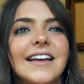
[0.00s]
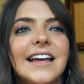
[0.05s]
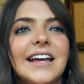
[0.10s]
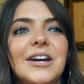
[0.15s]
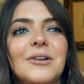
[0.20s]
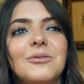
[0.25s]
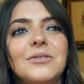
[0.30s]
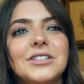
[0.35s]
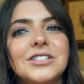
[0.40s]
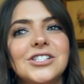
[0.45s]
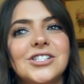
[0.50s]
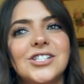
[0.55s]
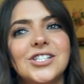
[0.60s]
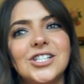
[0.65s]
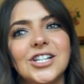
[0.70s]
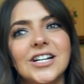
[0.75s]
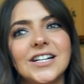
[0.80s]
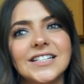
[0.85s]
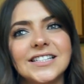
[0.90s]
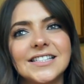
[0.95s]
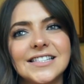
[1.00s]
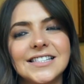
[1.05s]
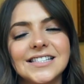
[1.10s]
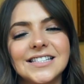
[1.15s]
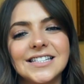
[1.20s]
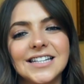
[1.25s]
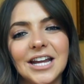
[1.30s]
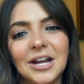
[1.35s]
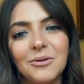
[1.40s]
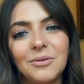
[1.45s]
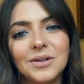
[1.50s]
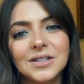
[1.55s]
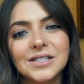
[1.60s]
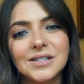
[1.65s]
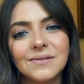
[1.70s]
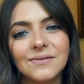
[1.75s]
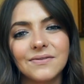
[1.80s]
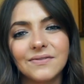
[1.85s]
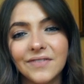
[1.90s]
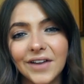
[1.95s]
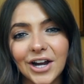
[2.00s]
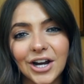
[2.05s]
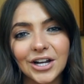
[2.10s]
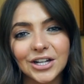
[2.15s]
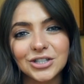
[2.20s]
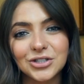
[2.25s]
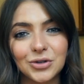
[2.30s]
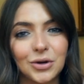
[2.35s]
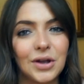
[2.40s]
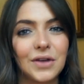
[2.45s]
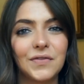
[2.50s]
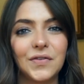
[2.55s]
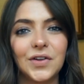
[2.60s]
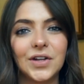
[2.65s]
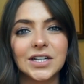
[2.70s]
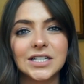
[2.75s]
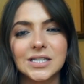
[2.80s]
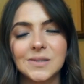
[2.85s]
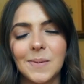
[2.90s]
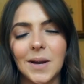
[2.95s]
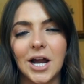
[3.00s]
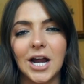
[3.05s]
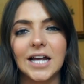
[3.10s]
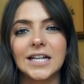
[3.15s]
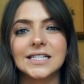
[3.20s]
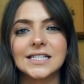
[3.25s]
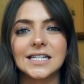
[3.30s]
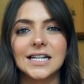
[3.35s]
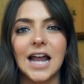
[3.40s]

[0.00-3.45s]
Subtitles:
it was a very joyful experience,